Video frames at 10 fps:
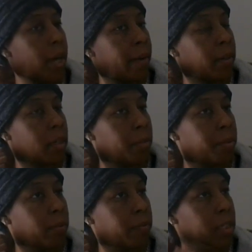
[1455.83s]
having a
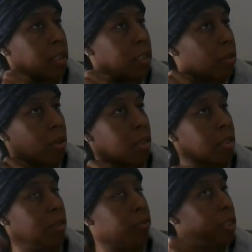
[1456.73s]
couple of friends or one or
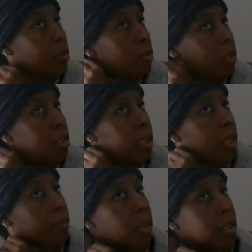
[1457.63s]
two friends where we'd stay
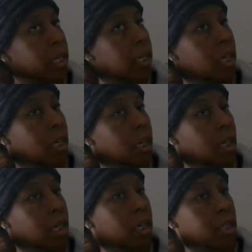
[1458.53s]
up all night
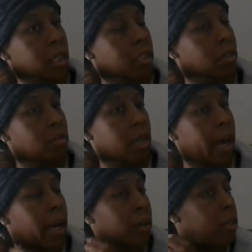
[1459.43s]
and get so
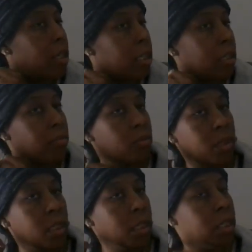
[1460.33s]
tired. we are like,
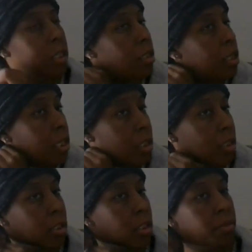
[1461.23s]
we need to take
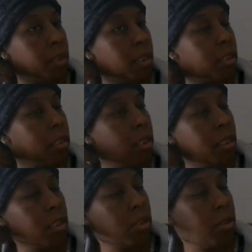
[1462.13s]
turns sleeping in the
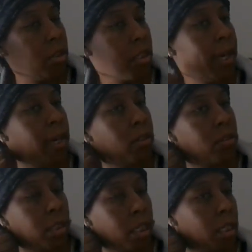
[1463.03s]
in the student
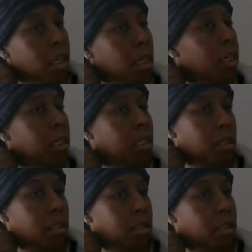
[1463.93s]
lounge. Like,
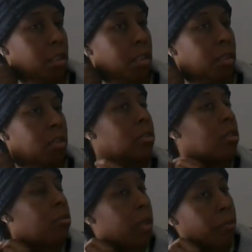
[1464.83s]
you
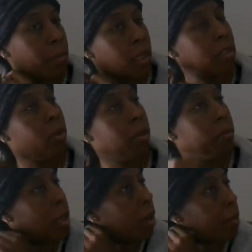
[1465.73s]
sleep ten minutes, wake
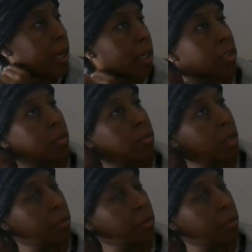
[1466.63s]
me up, and I'll sleep ten